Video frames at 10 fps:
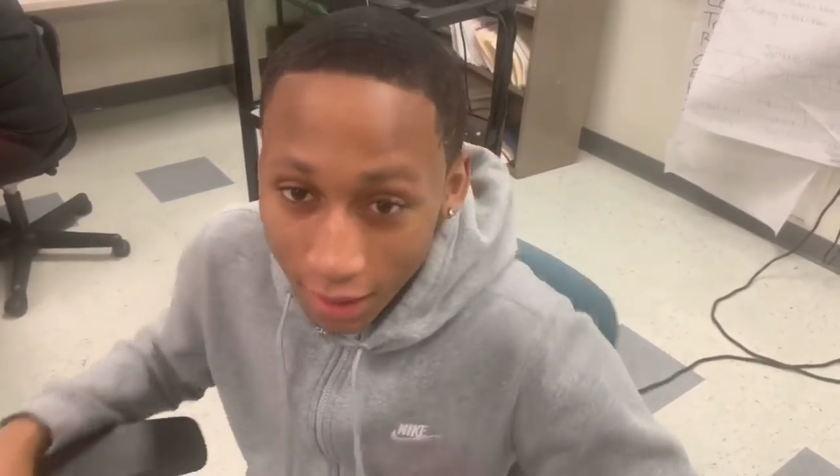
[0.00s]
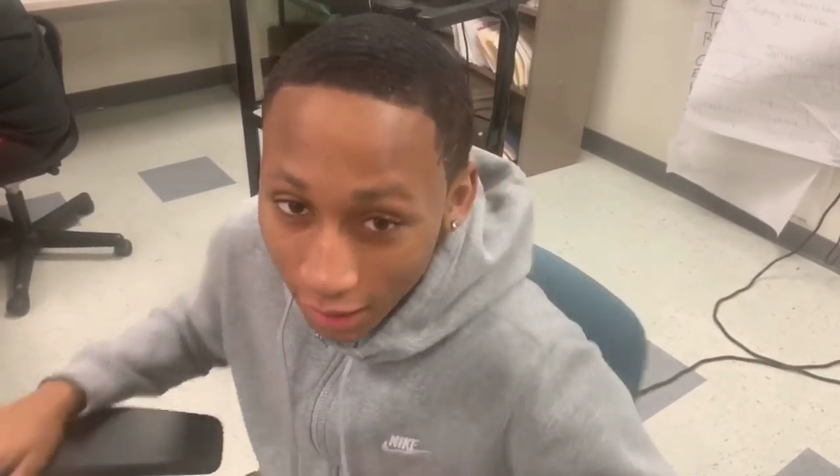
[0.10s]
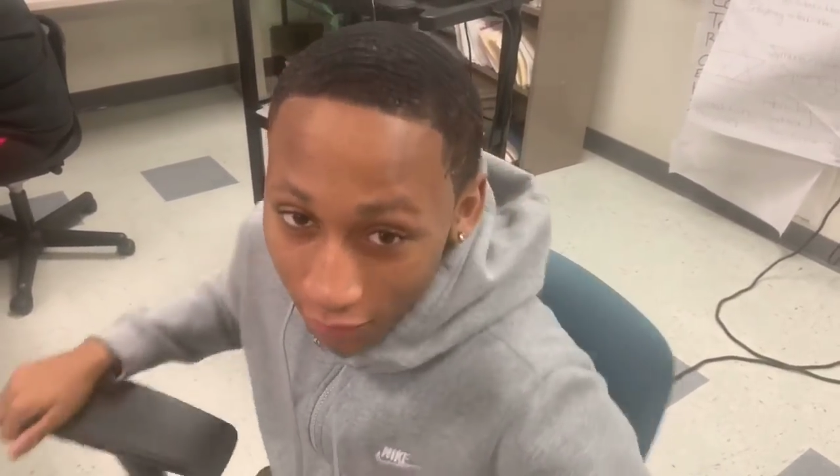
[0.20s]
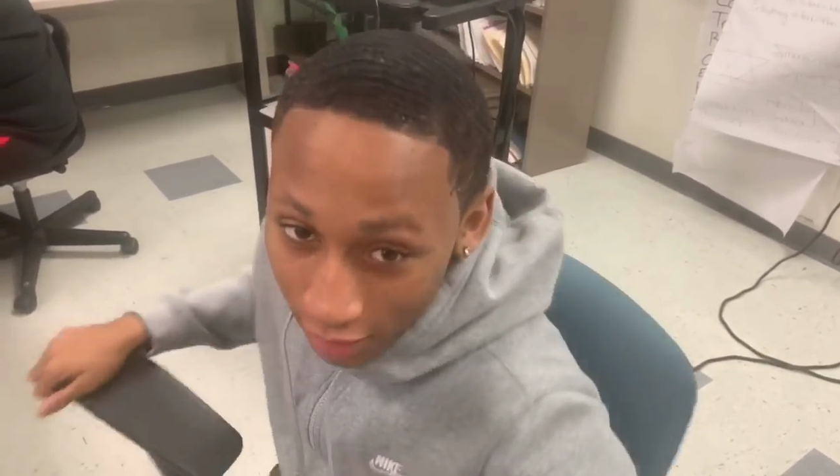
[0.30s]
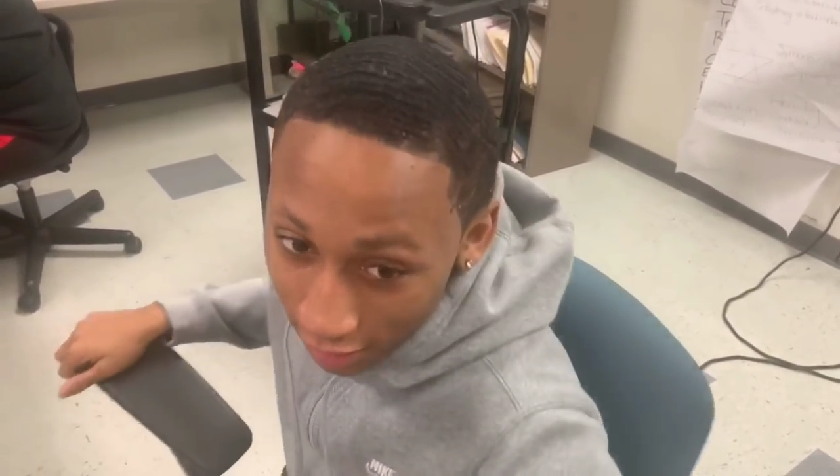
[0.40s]
I
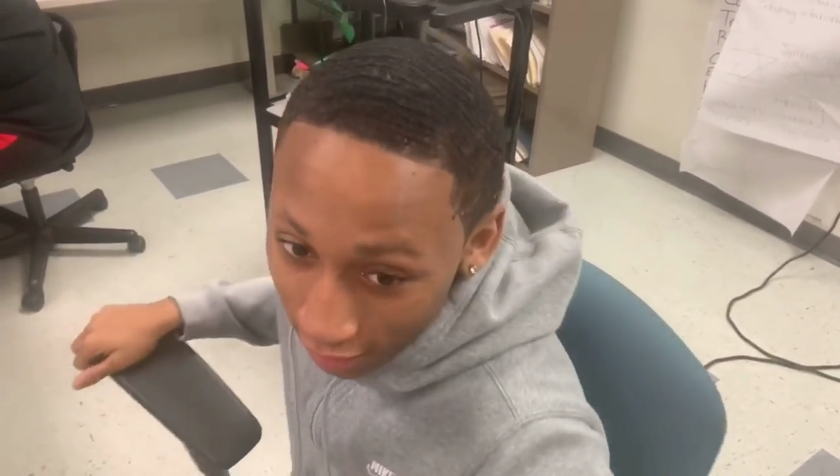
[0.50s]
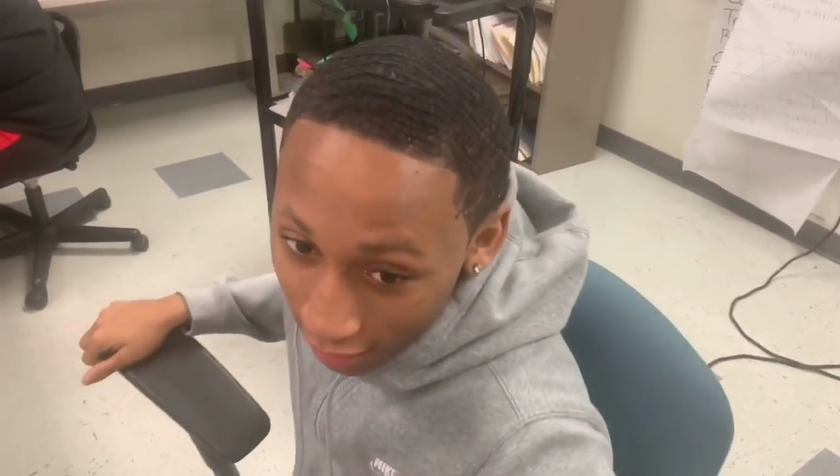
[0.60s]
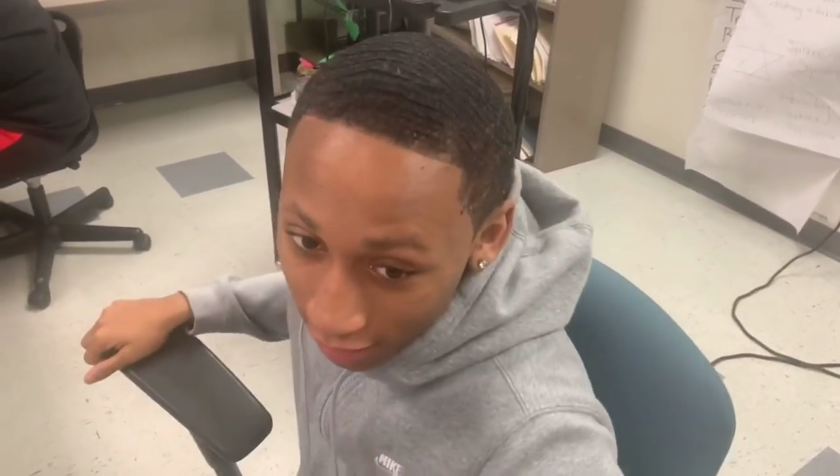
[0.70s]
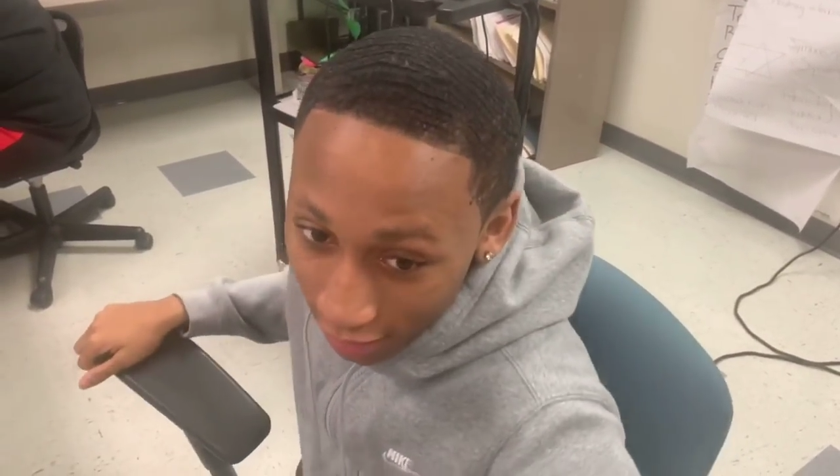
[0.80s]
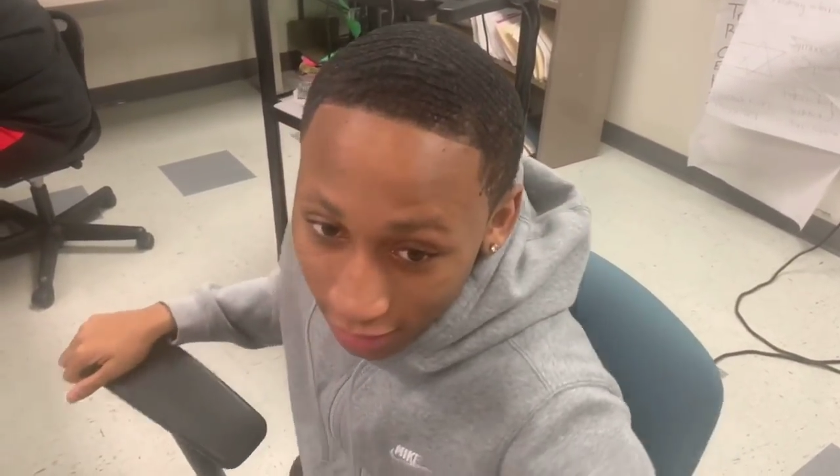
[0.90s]
give it
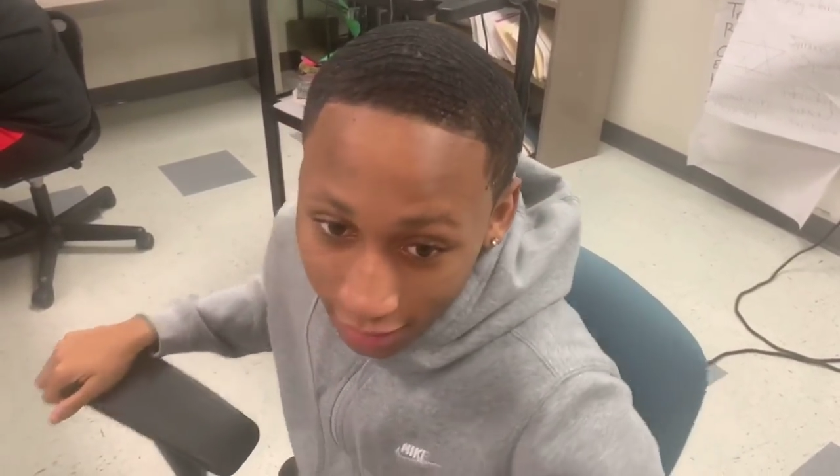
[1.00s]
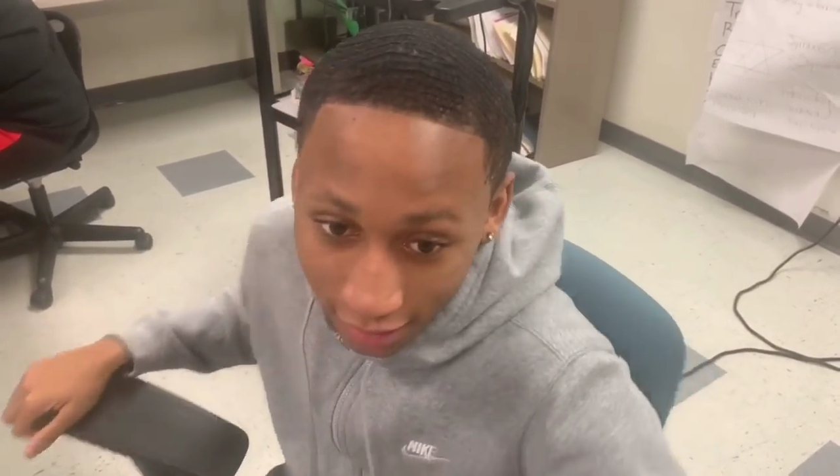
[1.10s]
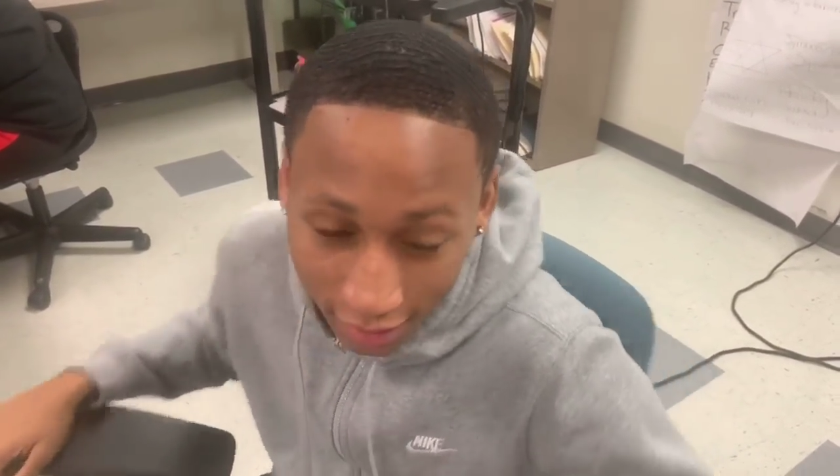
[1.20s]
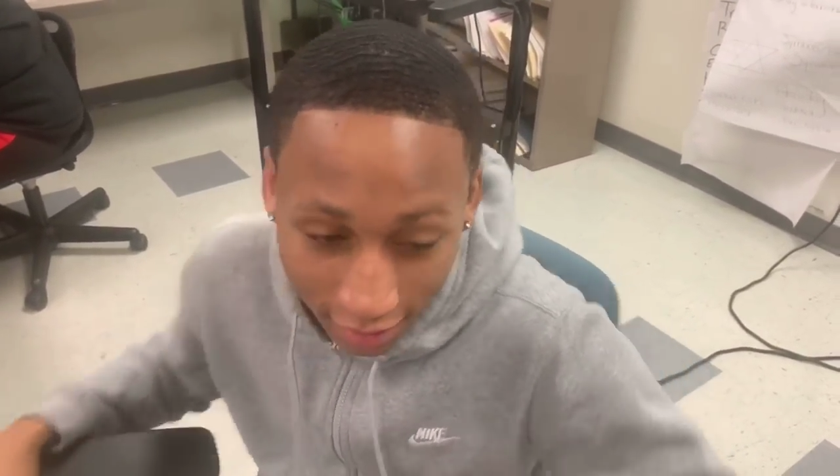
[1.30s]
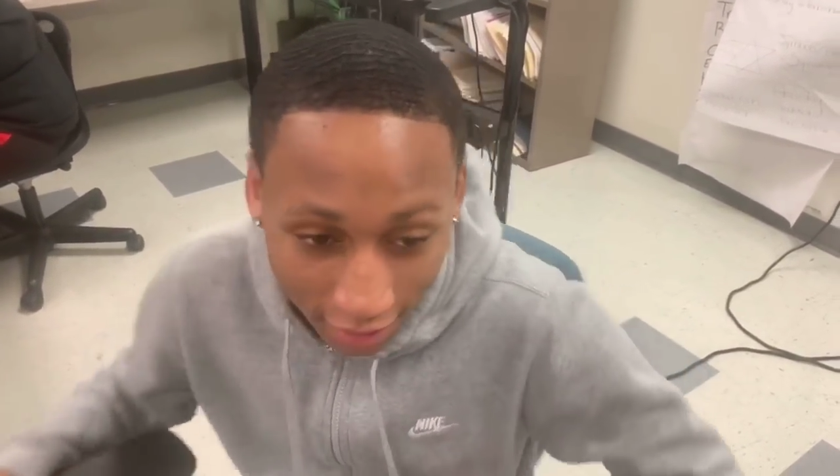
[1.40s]
a